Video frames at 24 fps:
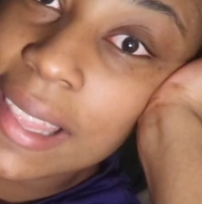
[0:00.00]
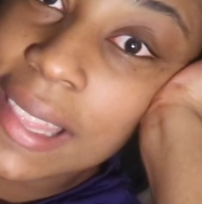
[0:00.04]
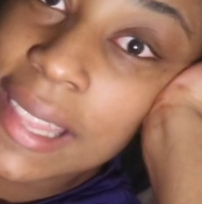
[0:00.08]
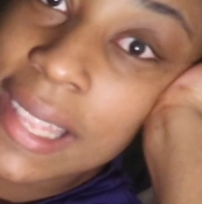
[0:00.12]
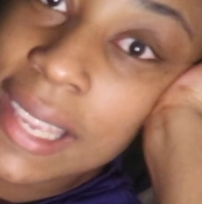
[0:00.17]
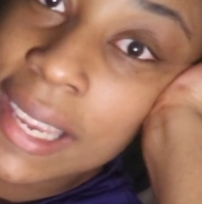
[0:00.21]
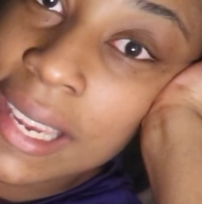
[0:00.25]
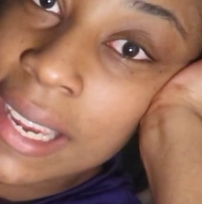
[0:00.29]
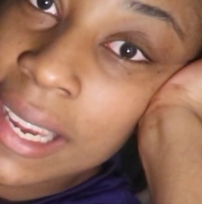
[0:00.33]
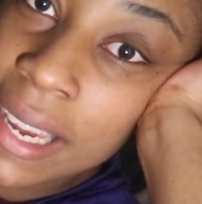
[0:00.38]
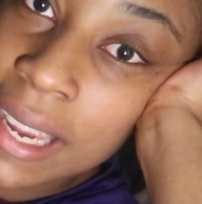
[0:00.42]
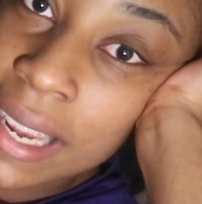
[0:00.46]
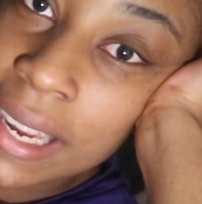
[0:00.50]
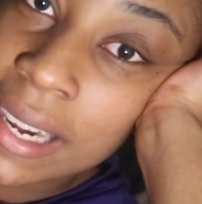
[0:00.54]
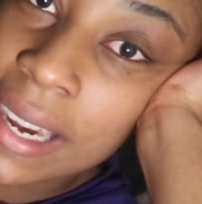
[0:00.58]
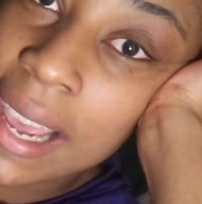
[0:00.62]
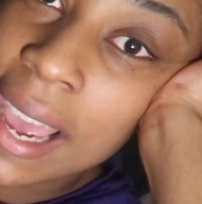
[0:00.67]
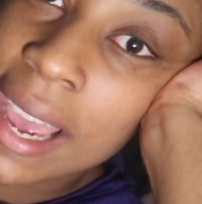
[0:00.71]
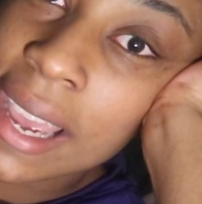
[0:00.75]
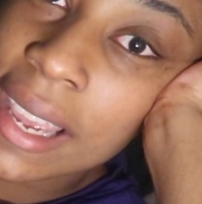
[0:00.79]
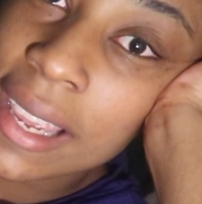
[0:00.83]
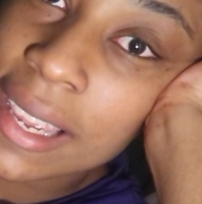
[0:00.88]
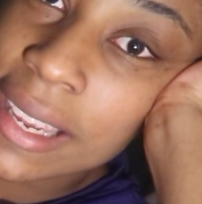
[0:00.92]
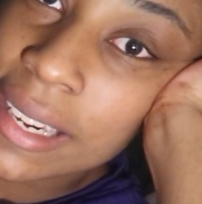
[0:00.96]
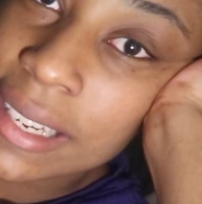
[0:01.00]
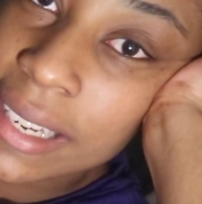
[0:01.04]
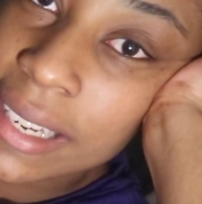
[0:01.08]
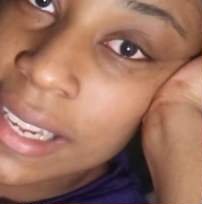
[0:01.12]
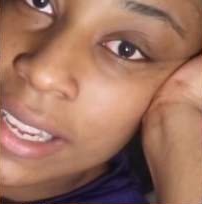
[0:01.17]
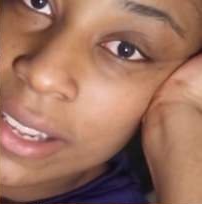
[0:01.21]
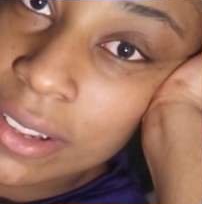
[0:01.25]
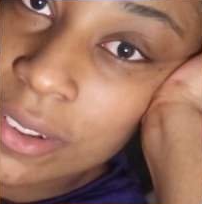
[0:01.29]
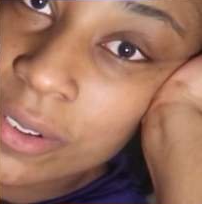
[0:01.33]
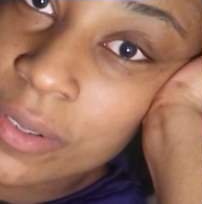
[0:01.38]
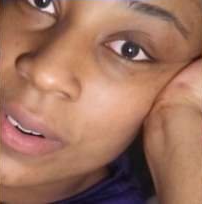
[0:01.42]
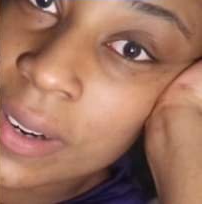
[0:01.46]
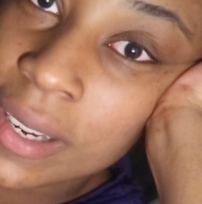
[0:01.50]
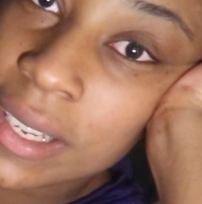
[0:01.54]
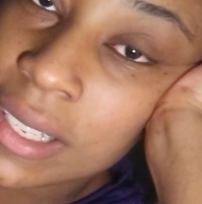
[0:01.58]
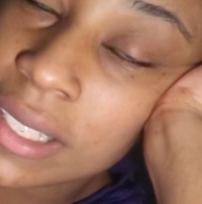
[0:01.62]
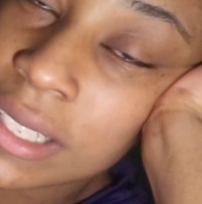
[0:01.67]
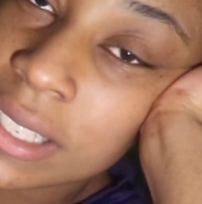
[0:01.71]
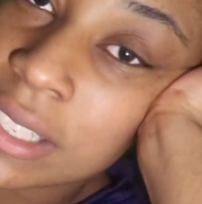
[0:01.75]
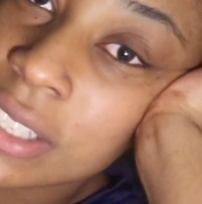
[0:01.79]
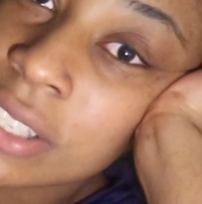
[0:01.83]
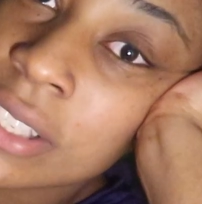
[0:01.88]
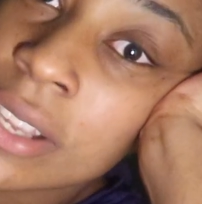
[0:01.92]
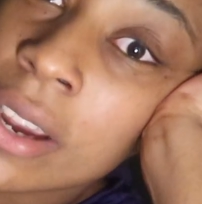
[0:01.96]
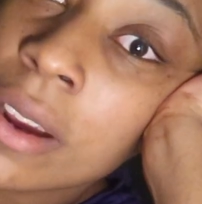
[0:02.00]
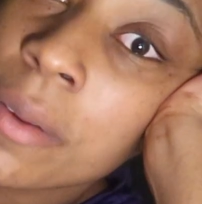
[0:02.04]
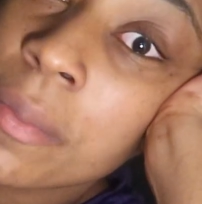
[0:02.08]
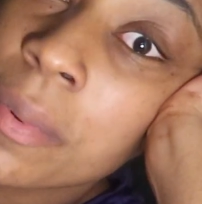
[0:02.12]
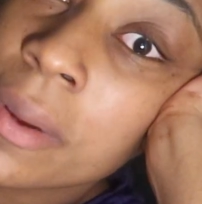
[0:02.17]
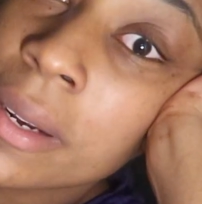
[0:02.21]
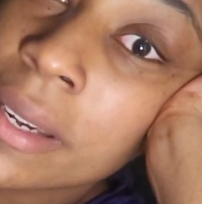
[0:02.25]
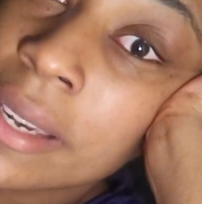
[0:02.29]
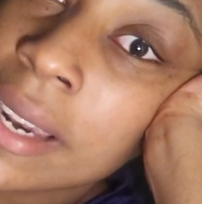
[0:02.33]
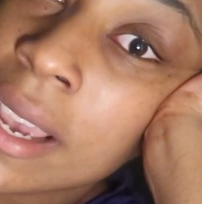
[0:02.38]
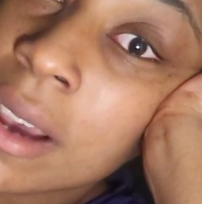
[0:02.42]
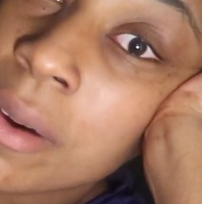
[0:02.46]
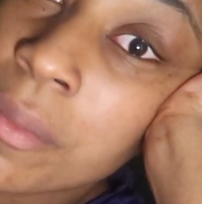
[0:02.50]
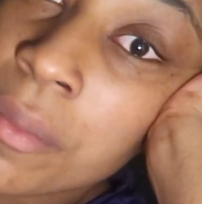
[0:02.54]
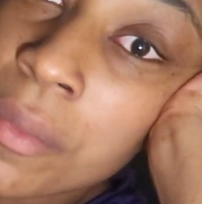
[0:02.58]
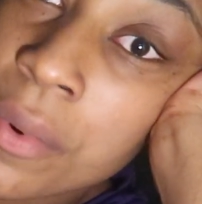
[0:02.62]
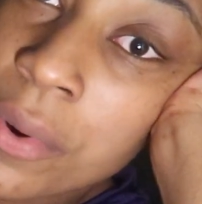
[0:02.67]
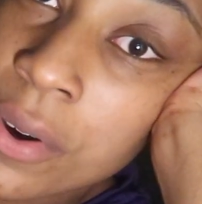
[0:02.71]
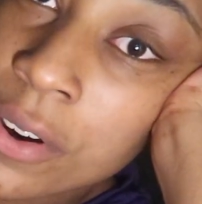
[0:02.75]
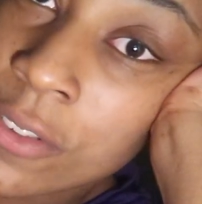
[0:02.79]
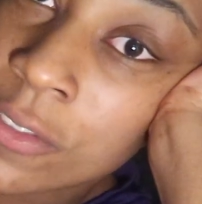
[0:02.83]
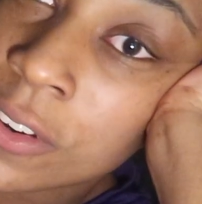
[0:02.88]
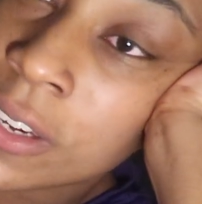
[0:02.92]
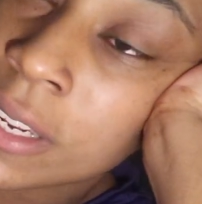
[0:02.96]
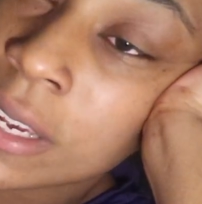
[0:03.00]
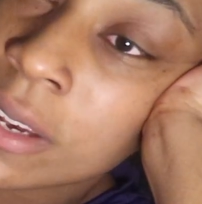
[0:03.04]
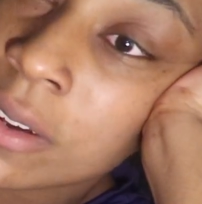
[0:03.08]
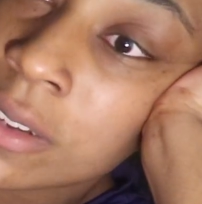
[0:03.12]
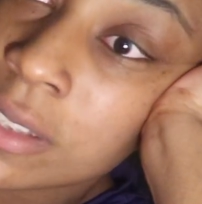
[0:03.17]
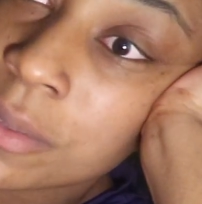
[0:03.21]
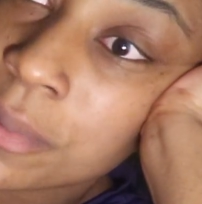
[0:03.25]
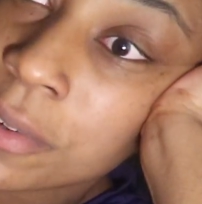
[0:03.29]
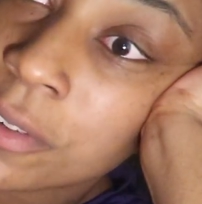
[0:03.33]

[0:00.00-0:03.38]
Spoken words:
then I can increase and start putting out more videos.